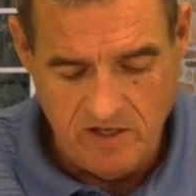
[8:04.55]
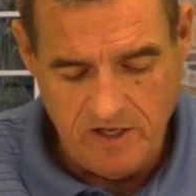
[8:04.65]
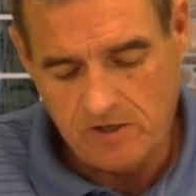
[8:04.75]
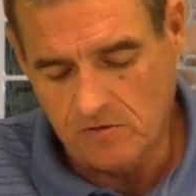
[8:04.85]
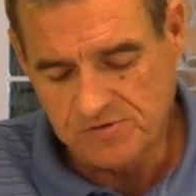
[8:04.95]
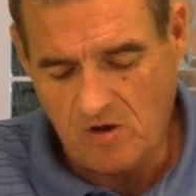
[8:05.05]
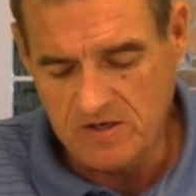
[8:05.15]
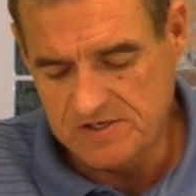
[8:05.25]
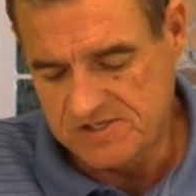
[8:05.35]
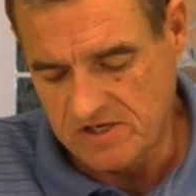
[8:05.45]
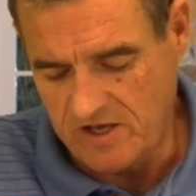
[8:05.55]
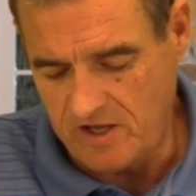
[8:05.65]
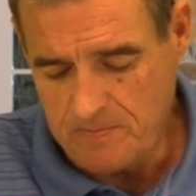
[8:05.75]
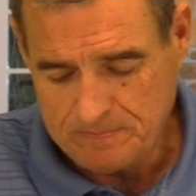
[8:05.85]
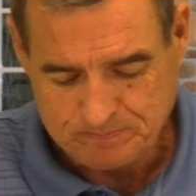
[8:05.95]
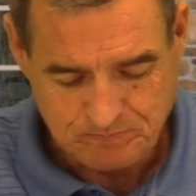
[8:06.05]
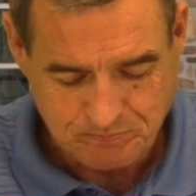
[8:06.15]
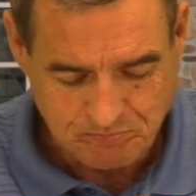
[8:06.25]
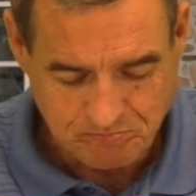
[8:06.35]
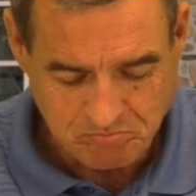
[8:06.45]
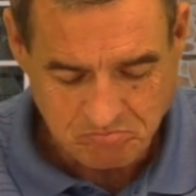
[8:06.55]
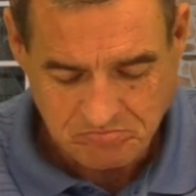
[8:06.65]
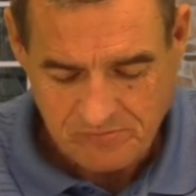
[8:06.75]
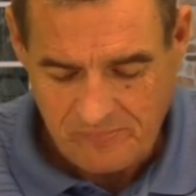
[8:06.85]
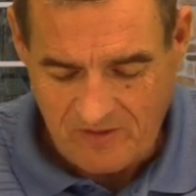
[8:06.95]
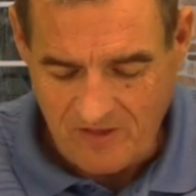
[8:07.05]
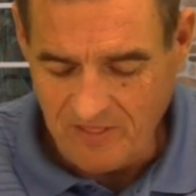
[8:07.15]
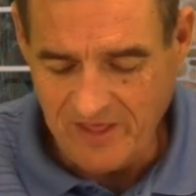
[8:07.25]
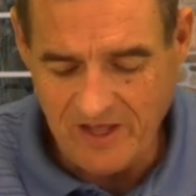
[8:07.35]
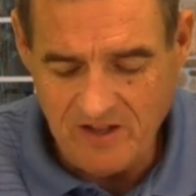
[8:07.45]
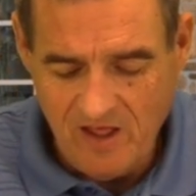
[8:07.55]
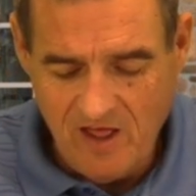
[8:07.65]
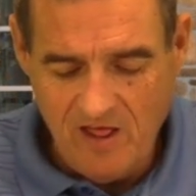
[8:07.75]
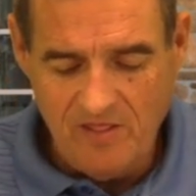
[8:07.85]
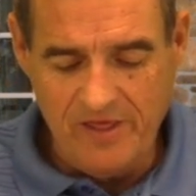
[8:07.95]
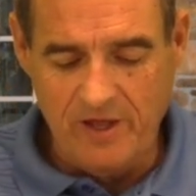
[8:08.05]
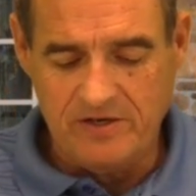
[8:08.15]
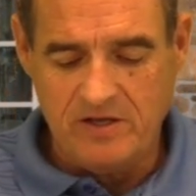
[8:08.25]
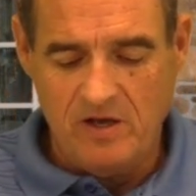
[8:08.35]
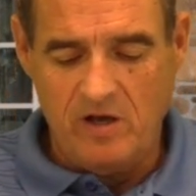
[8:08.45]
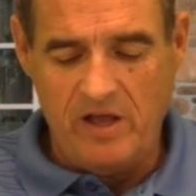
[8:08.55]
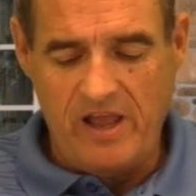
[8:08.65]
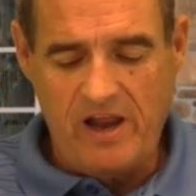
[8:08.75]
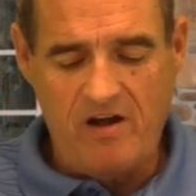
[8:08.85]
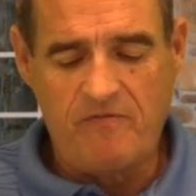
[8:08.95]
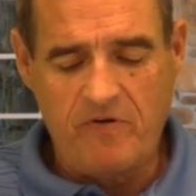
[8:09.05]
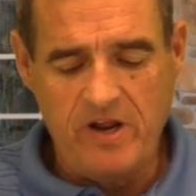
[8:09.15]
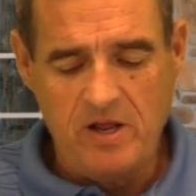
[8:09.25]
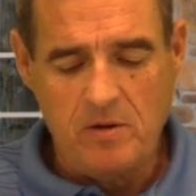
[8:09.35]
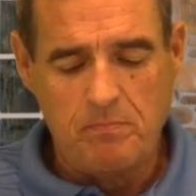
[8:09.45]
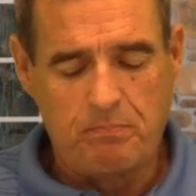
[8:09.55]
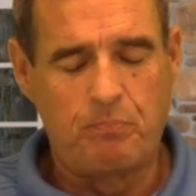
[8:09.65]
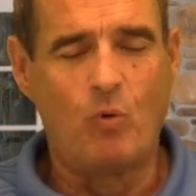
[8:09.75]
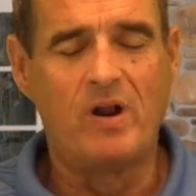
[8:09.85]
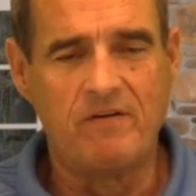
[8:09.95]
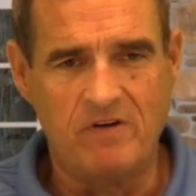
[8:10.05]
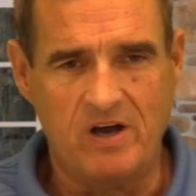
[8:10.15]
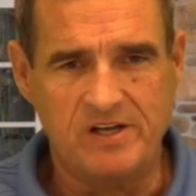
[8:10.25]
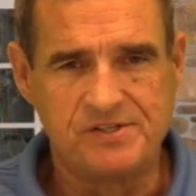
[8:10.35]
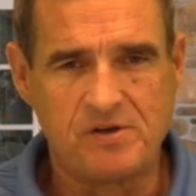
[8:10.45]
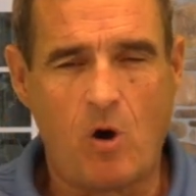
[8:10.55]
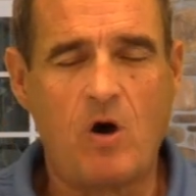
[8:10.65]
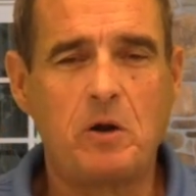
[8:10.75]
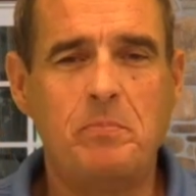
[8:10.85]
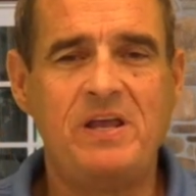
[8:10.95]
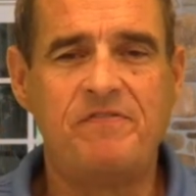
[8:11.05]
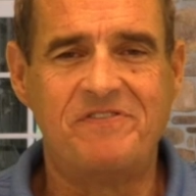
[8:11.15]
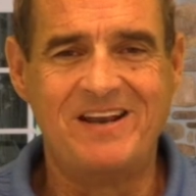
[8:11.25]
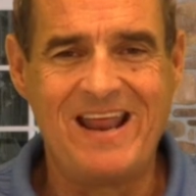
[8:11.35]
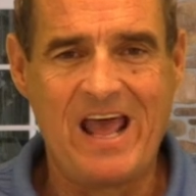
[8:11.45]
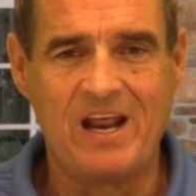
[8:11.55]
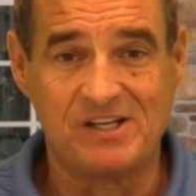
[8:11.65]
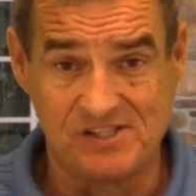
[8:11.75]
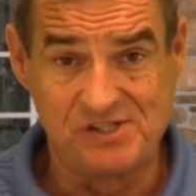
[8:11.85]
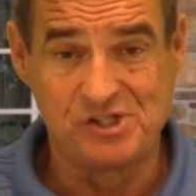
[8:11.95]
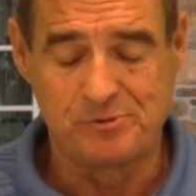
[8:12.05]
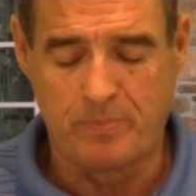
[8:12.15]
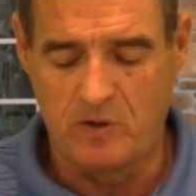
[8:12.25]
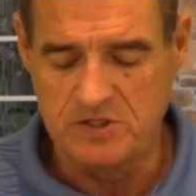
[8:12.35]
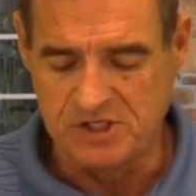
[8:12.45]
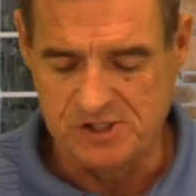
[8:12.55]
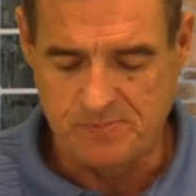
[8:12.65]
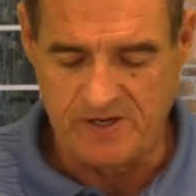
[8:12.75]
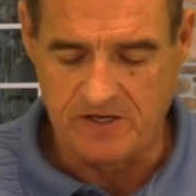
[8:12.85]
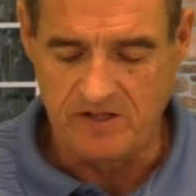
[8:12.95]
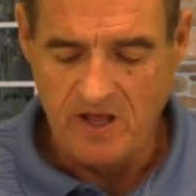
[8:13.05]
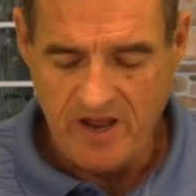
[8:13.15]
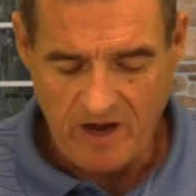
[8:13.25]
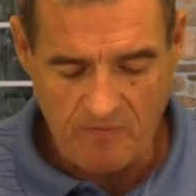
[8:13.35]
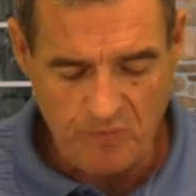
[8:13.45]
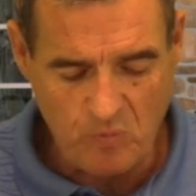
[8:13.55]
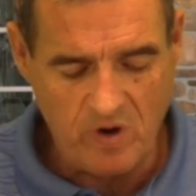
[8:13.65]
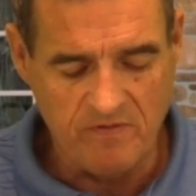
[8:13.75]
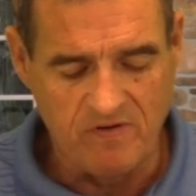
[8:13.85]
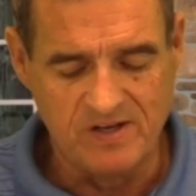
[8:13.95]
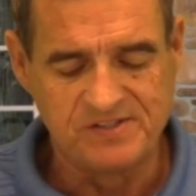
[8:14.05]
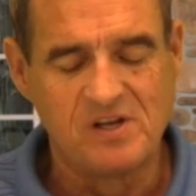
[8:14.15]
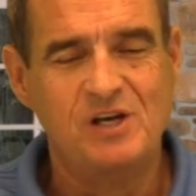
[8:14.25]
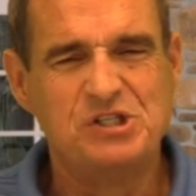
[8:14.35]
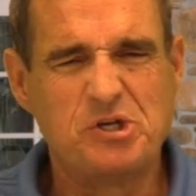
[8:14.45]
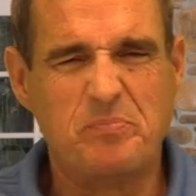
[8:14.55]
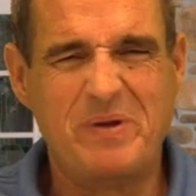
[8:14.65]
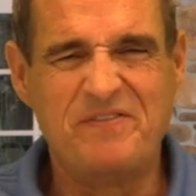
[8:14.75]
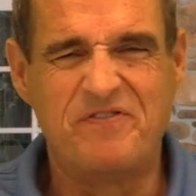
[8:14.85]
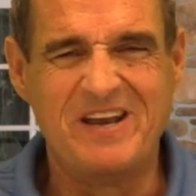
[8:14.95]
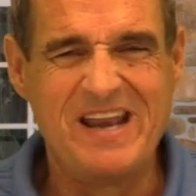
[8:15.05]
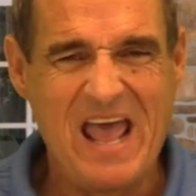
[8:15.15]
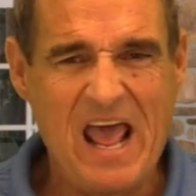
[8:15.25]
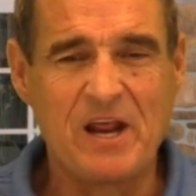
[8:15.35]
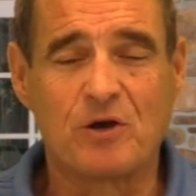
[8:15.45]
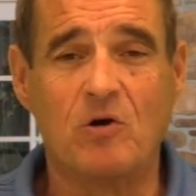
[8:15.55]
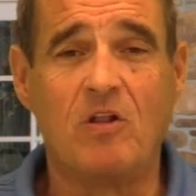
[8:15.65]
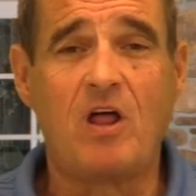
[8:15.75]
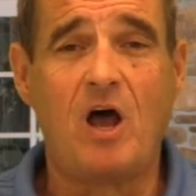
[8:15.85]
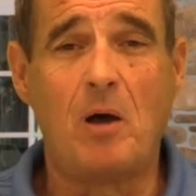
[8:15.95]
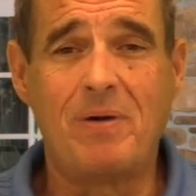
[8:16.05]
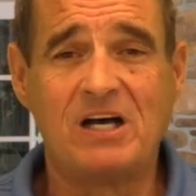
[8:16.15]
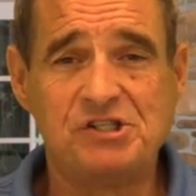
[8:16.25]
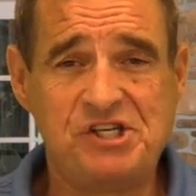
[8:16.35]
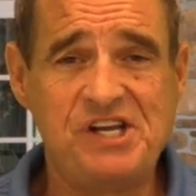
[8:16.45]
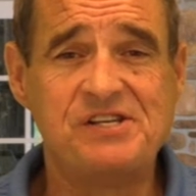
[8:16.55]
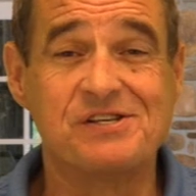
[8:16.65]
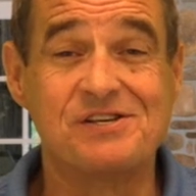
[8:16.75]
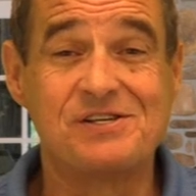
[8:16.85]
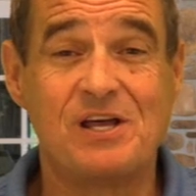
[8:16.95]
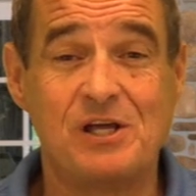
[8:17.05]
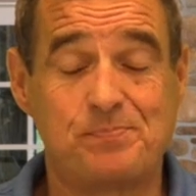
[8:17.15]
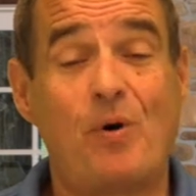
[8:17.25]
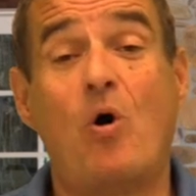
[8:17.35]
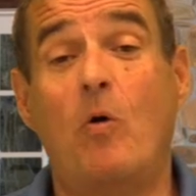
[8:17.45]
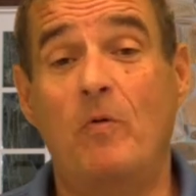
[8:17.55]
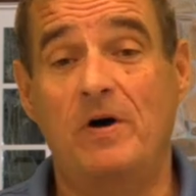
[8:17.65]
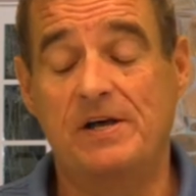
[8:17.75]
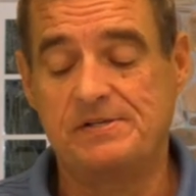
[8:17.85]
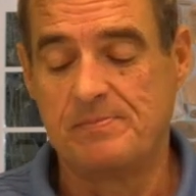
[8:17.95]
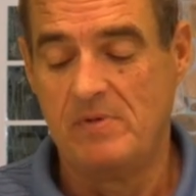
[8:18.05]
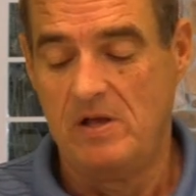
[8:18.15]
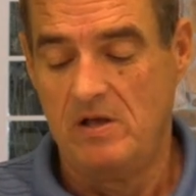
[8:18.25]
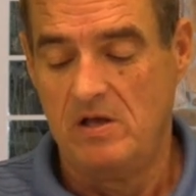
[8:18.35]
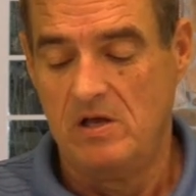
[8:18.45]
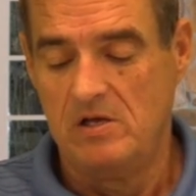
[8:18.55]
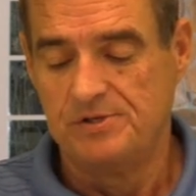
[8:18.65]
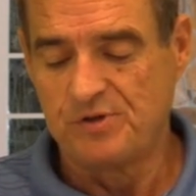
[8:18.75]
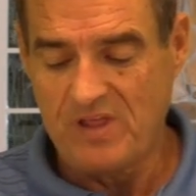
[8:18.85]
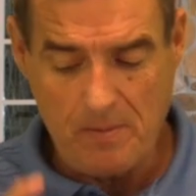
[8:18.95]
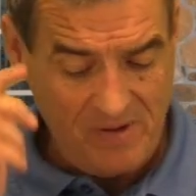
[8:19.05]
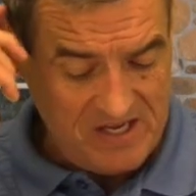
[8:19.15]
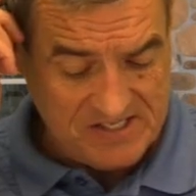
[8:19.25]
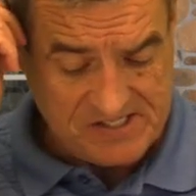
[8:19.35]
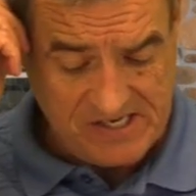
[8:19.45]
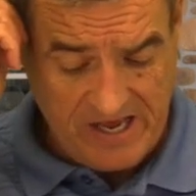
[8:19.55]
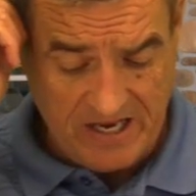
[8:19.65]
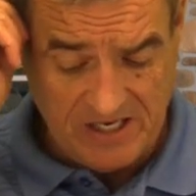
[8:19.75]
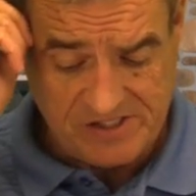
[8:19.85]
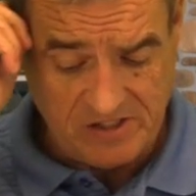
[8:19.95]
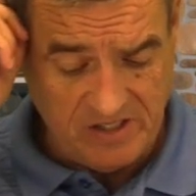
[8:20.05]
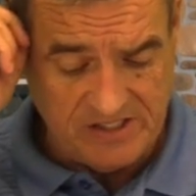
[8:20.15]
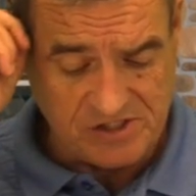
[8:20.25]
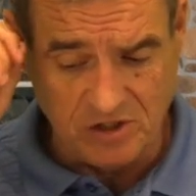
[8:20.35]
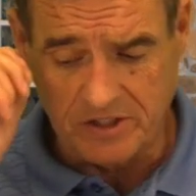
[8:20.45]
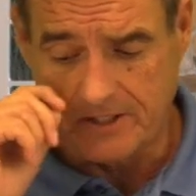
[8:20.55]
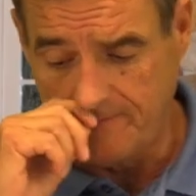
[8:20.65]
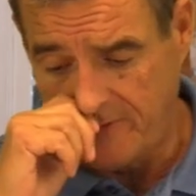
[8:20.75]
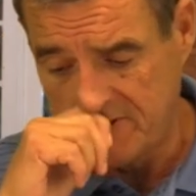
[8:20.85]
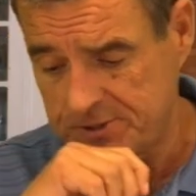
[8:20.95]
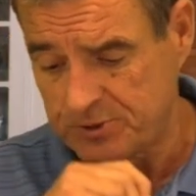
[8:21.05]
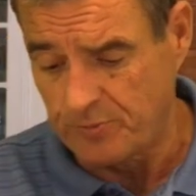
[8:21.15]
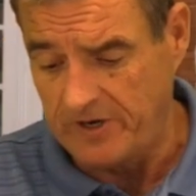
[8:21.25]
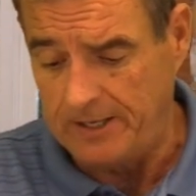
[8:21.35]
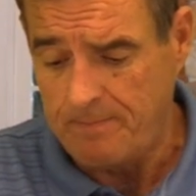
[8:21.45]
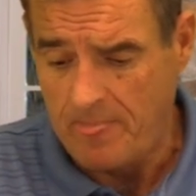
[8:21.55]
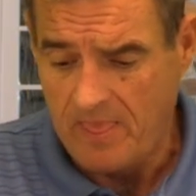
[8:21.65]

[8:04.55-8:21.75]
He goes on to say that, that every one of us ought to be fanatic. This is Spurgeon speaking. Every one of us should be fanatical about Jesus as Paul was. So that being said, let's let's look at verse 3.